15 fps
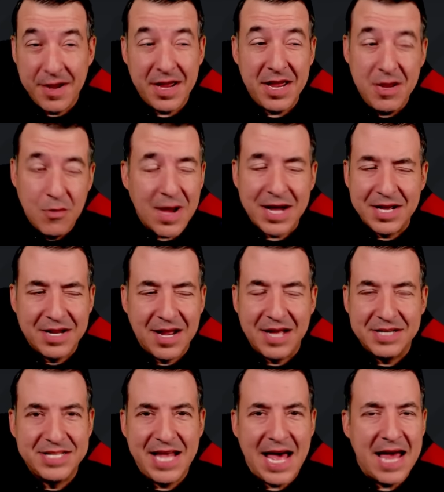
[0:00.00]
He
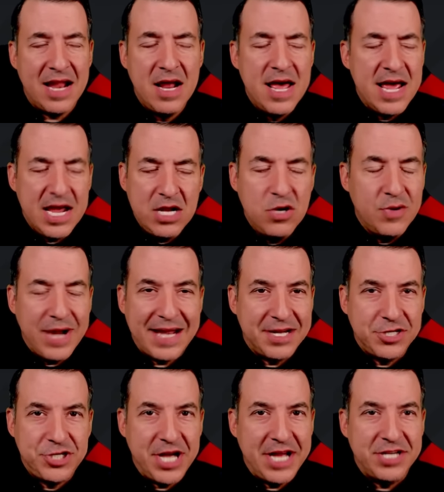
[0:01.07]
recognized that. He knew it had to
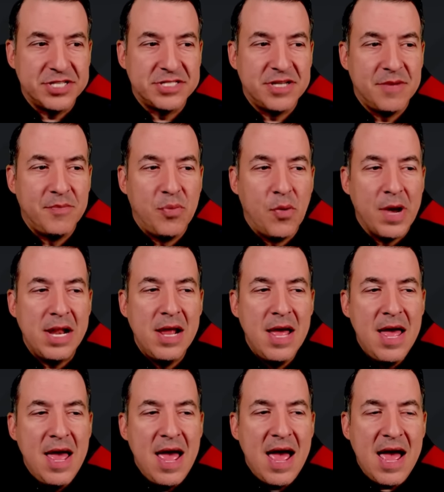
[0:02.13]
change at some point.
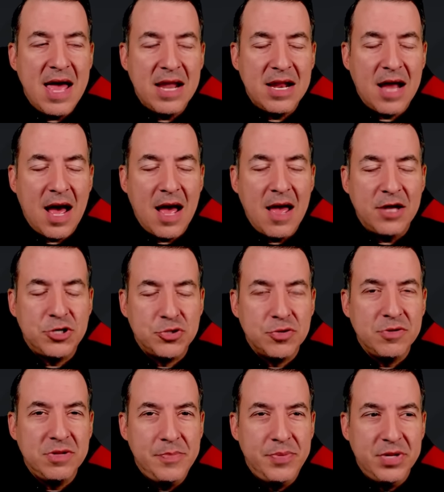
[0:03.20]
And I, I
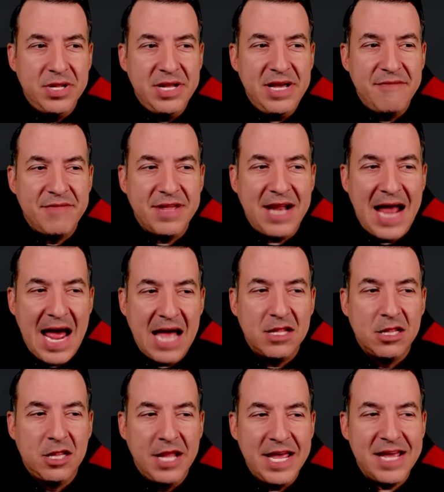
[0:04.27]
truly believe that had
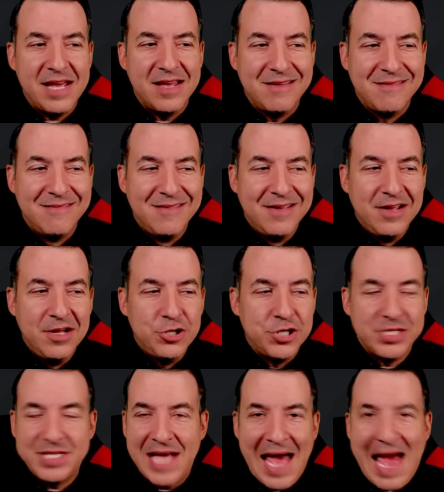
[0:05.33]
Lincoln
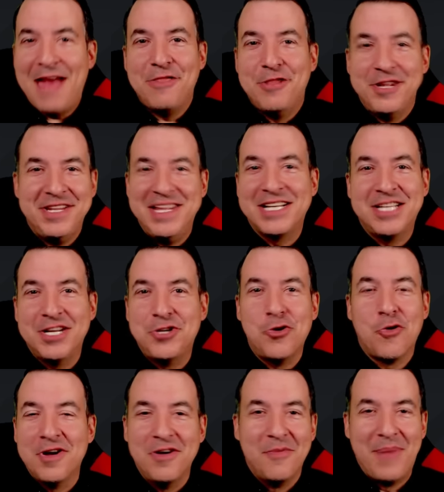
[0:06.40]
just had the
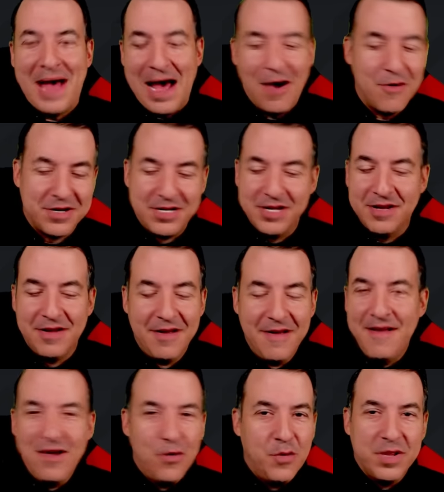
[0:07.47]
dictatorial power to,
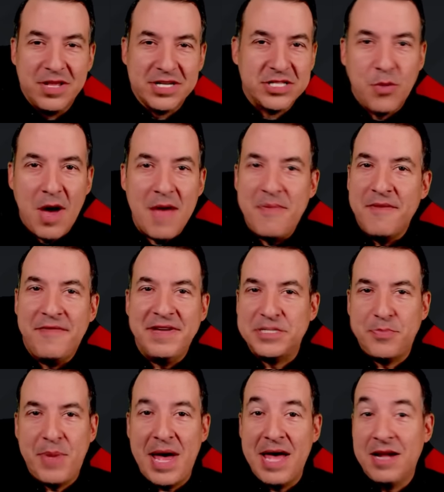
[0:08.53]
with a swipe of his
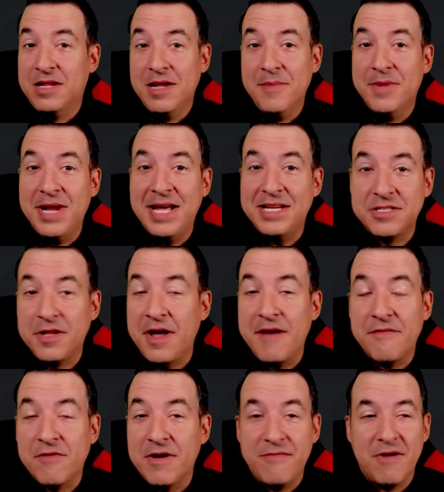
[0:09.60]
pen, eliminate
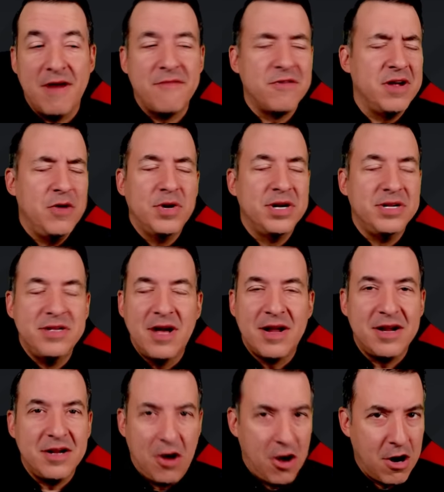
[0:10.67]
slavery forever, he would have done it
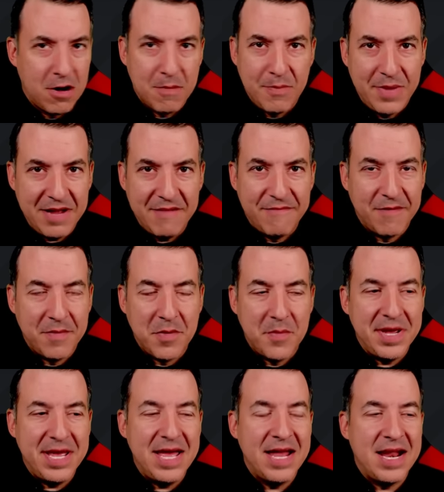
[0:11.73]
in a heartbeat from the
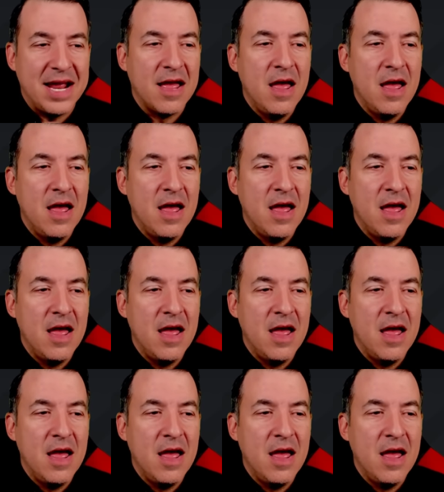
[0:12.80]
beginning.